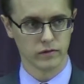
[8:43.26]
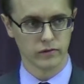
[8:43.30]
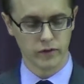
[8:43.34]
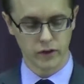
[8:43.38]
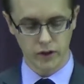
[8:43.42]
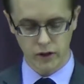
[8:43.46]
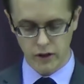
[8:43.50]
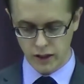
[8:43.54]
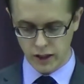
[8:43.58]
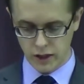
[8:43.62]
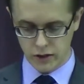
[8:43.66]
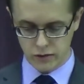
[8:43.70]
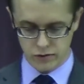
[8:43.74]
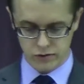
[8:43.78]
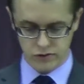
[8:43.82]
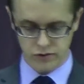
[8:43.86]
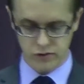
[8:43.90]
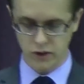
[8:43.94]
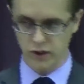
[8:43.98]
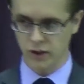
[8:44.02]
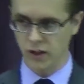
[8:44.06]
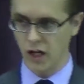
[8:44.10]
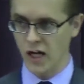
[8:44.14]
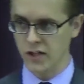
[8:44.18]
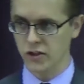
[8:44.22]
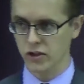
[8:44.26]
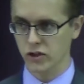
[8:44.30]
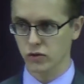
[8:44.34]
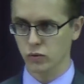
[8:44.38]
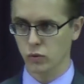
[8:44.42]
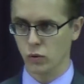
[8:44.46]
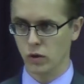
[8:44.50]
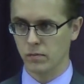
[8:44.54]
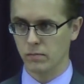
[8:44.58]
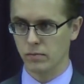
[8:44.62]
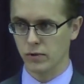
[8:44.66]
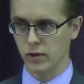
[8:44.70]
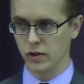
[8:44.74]
Very interesting. Not just
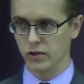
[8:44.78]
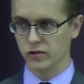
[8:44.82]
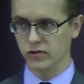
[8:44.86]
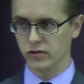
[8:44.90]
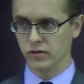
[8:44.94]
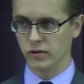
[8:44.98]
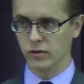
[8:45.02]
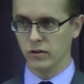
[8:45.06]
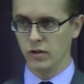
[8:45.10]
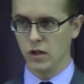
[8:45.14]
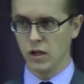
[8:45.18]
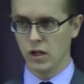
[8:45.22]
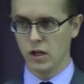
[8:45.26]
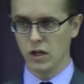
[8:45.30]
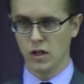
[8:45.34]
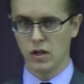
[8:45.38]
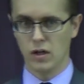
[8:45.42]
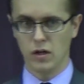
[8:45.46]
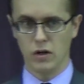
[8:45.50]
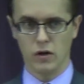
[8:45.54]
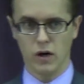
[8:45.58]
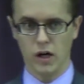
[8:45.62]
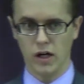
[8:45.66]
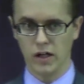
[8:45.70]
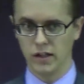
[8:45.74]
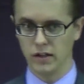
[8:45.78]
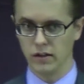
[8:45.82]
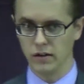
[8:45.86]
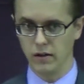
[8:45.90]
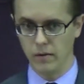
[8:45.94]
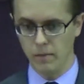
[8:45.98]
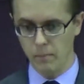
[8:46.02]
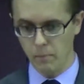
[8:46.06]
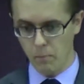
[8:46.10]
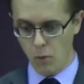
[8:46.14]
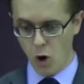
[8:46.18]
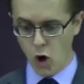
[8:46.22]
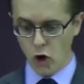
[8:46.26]
one person, uh,
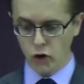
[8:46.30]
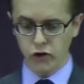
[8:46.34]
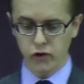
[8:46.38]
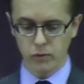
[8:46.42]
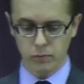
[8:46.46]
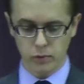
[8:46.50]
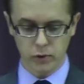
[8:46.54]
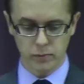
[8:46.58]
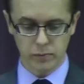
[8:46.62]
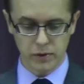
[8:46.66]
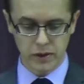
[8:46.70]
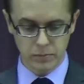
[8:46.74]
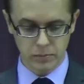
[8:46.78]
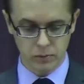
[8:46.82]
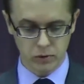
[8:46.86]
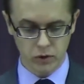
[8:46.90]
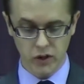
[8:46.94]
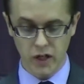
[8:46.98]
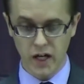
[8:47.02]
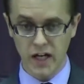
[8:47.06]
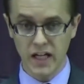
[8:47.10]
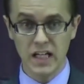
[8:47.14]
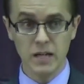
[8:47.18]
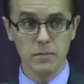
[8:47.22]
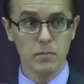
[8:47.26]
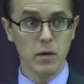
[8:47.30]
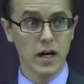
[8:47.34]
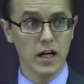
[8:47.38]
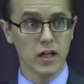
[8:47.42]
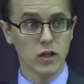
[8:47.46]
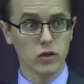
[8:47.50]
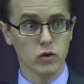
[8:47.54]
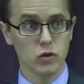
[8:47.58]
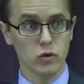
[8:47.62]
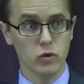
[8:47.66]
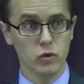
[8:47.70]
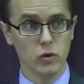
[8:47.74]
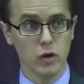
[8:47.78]
multiple people.
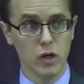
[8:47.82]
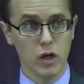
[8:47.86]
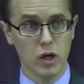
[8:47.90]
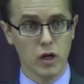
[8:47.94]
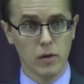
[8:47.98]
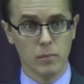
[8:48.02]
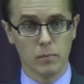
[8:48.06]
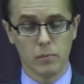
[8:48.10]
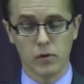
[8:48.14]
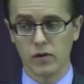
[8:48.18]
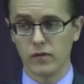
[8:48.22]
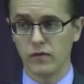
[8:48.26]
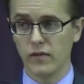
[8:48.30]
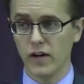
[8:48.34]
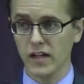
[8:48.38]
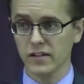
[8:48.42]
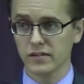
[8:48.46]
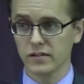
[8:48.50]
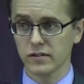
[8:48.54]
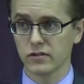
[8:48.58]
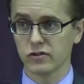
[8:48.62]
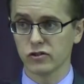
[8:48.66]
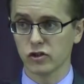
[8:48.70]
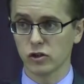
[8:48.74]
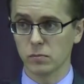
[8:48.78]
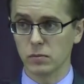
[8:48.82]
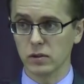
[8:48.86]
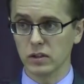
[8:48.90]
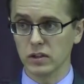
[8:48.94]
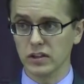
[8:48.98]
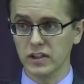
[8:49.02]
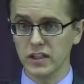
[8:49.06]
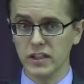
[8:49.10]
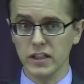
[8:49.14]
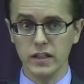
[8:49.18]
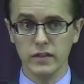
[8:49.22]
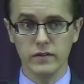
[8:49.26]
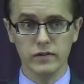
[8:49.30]
Anybody who professes or
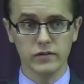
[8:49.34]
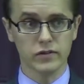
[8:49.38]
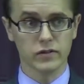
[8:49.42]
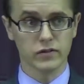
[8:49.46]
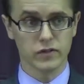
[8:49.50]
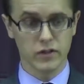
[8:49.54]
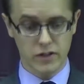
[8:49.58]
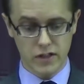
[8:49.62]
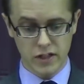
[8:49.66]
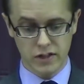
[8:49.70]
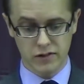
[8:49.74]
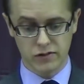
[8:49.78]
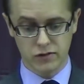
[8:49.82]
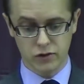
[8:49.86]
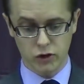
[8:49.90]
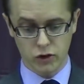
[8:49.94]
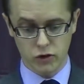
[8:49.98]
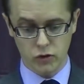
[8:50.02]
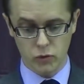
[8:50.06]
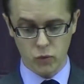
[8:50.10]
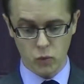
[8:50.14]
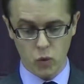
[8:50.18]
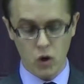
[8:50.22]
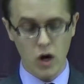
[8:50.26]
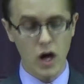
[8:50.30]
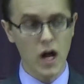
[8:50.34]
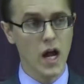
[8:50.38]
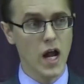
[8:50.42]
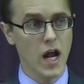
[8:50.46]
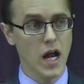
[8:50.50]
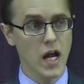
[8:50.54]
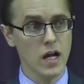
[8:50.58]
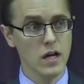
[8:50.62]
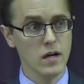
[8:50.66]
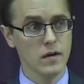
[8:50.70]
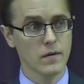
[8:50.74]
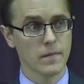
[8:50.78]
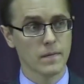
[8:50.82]
believes this certain
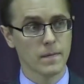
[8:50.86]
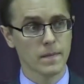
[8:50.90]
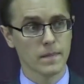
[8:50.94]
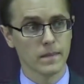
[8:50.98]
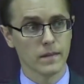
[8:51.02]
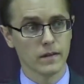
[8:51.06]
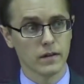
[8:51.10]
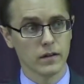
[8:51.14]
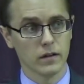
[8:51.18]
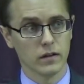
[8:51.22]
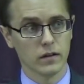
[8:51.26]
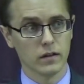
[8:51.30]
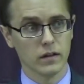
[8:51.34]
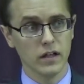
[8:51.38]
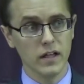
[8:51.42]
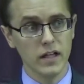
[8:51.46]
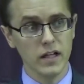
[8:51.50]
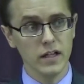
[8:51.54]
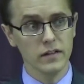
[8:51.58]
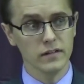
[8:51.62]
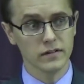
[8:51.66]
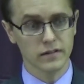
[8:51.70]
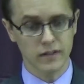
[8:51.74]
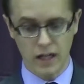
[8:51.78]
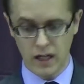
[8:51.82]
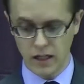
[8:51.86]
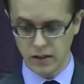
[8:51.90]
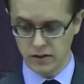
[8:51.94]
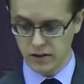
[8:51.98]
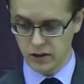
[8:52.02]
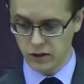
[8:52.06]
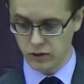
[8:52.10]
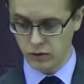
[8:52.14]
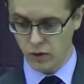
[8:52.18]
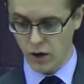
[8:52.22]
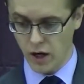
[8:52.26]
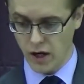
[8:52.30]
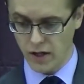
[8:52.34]
way is
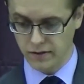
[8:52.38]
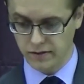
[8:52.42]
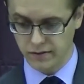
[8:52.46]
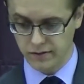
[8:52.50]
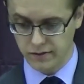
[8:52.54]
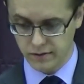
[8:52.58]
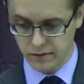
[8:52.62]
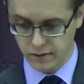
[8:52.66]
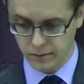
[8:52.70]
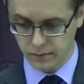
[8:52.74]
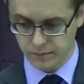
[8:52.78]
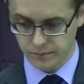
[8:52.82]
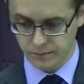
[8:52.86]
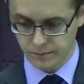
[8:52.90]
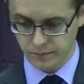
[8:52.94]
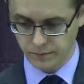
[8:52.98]
Antichrist.